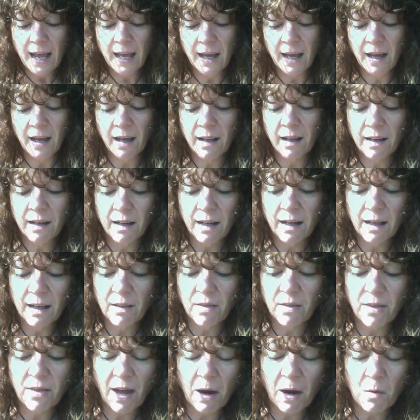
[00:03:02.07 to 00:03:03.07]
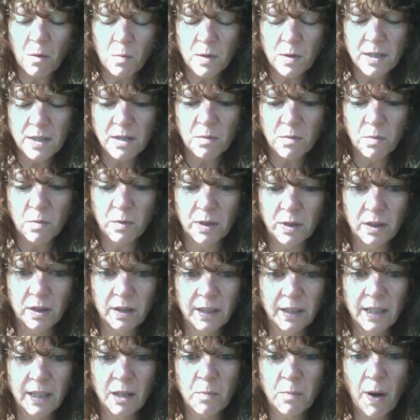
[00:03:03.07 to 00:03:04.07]
And that was a
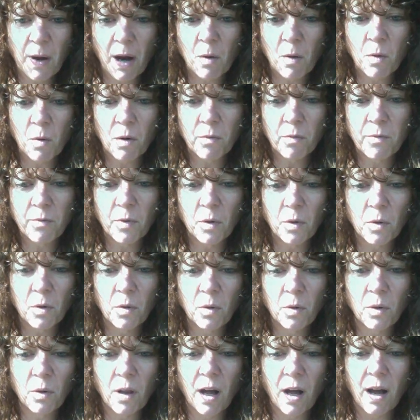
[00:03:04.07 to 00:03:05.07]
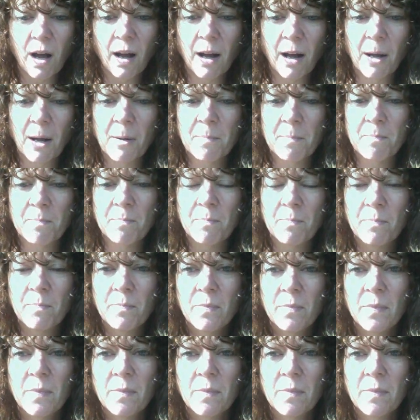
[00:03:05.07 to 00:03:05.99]
really powerful, um,